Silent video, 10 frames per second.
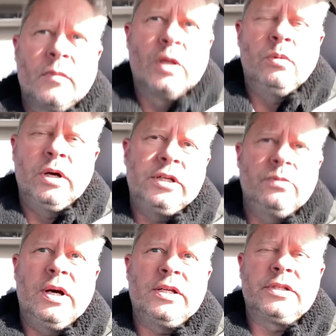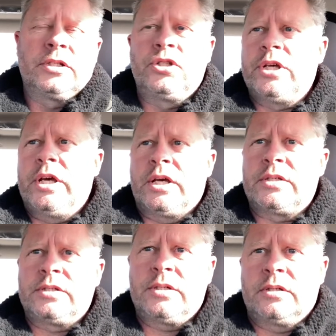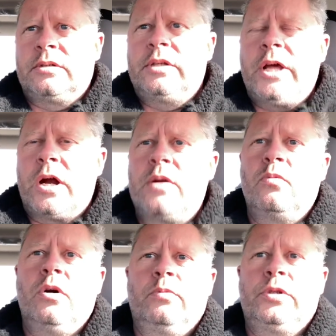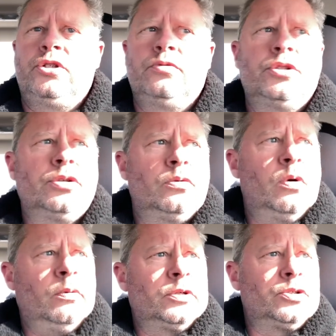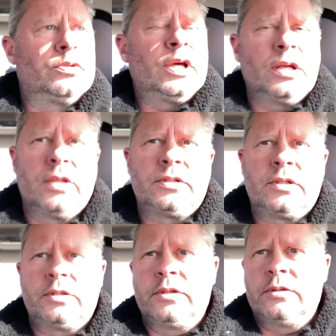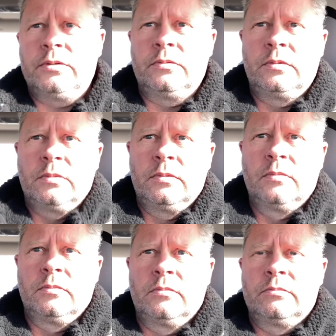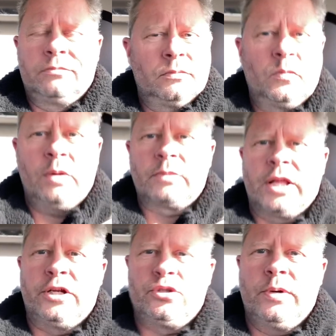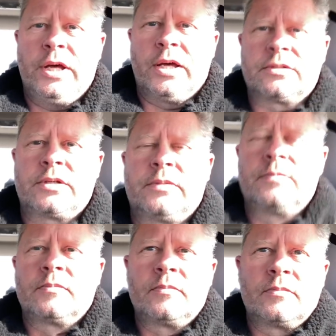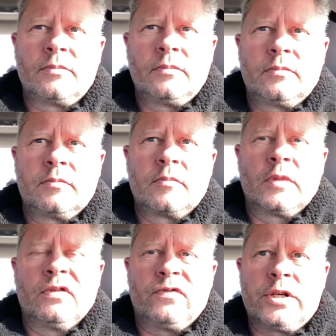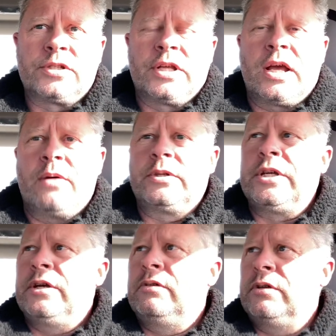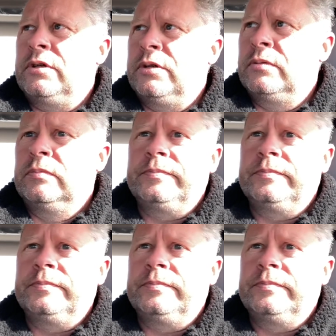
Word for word: What do I suggest? Darren, what would you do? What would you tell us to do? I'm glad you asked. First thing I would tell you to do,